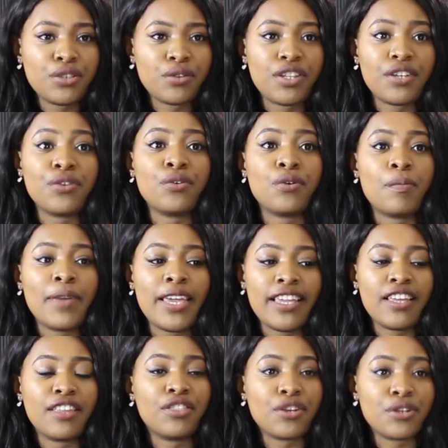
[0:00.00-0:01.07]
make sure that you're
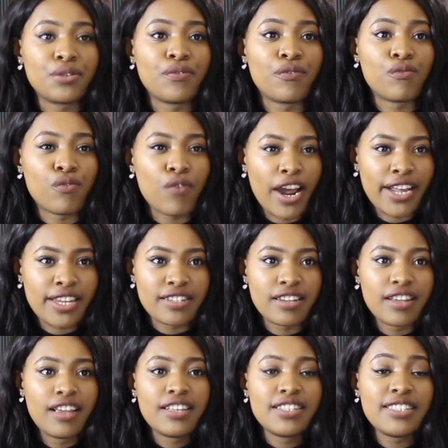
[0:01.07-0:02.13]
making those
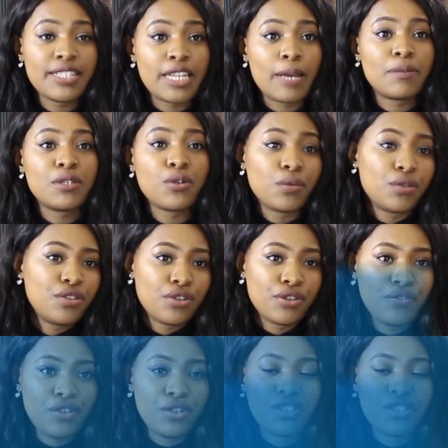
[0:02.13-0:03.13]
right steps towards your